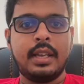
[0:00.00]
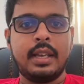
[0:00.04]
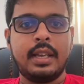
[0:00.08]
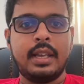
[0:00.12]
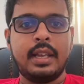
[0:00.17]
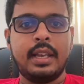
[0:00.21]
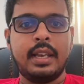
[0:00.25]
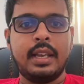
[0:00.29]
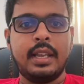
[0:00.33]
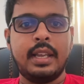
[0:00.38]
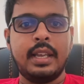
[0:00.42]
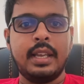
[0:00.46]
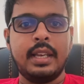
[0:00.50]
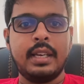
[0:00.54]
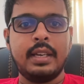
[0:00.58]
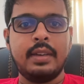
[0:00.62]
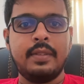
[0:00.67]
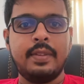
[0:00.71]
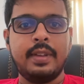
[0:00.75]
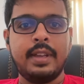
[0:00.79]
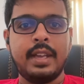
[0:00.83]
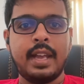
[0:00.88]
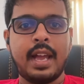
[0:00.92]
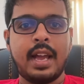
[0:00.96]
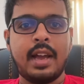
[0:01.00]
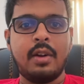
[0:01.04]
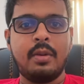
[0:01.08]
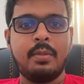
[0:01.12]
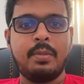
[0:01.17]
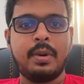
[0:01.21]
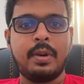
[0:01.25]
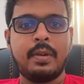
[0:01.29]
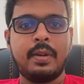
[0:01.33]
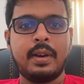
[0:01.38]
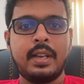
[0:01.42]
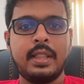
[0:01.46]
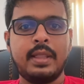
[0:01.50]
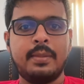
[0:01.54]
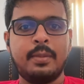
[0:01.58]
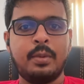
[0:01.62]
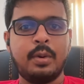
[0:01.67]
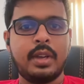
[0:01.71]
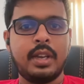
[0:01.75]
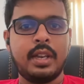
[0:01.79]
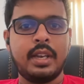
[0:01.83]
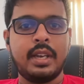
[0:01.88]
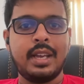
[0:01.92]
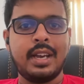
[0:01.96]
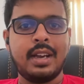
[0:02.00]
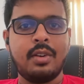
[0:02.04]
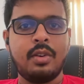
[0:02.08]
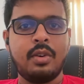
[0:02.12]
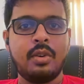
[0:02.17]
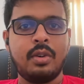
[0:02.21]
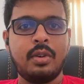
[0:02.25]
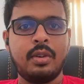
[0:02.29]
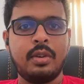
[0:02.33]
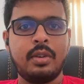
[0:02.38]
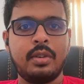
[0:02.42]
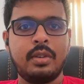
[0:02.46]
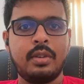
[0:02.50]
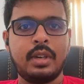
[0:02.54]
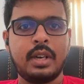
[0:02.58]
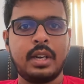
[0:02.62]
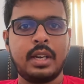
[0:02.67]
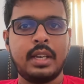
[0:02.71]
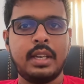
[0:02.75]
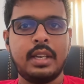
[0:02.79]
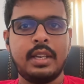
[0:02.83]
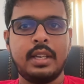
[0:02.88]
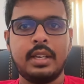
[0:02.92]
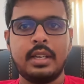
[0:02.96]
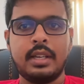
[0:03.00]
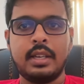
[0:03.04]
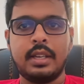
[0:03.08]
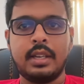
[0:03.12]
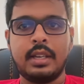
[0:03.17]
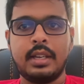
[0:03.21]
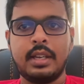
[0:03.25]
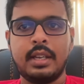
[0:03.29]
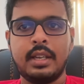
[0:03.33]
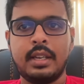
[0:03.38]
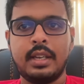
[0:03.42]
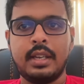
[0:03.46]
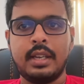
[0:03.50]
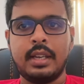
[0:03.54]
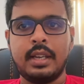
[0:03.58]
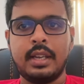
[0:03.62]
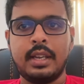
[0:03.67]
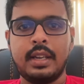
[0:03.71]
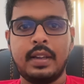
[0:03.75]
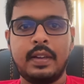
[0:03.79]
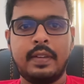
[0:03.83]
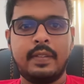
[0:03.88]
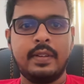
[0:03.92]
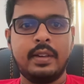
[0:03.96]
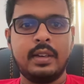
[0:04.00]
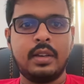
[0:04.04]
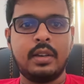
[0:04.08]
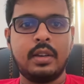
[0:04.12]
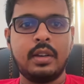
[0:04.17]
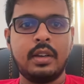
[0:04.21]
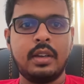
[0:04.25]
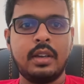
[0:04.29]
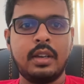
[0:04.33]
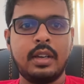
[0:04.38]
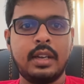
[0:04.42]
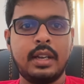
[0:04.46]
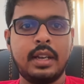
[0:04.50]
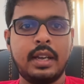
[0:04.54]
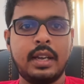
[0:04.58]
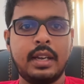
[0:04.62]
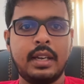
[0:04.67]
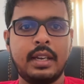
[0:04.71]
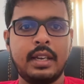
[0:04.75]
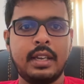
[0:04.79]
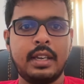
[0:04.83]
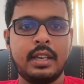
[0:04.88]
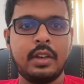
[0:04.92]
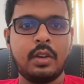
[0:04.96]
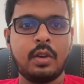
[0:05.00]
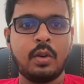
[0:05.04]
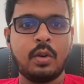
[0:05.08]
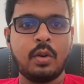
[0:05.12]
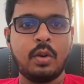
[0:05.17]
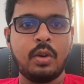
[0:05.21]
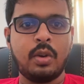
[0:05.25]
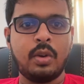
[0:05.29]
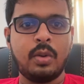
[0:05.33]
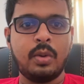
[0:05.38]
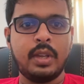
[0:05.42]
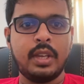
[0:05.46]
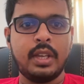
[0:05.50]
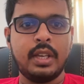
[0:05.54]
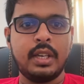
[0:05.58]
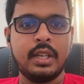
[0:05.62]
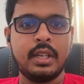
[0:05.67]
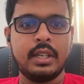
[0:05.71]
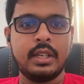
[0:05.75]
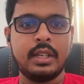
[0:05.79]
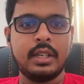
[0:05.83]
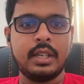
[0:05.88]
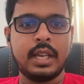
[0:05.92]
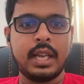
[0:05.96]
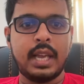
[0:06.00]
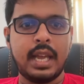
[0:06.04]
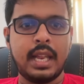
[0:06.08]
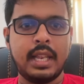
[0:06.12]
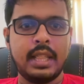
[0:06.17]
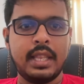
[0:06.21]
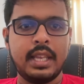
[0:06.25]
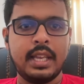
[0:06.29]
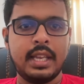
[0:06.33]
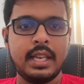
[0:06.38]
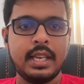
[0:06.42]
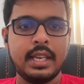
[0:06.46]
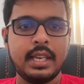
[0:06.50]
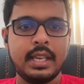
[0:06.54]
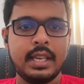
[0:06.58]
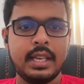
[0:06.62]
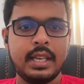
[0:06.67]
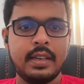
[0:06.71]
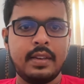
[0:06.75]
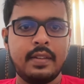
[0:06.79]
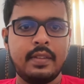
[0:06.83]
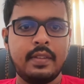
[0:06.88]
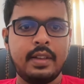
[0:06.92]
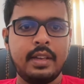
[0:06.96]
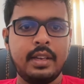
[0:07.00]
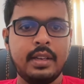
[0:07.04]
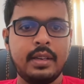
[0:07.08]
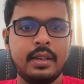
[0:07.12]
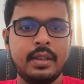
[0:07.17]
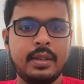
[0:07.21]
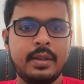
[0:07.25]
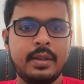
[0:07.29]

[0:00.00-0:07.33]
In here we have provided the mocking DAO, right? It will getting called to here, and then it will